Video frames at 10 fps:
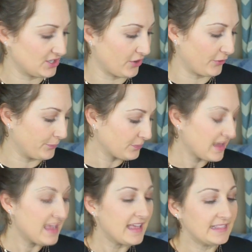So
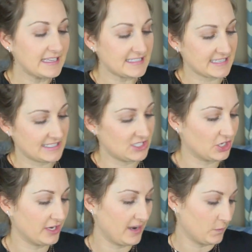let's get
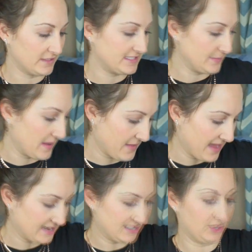started on what's in my bag.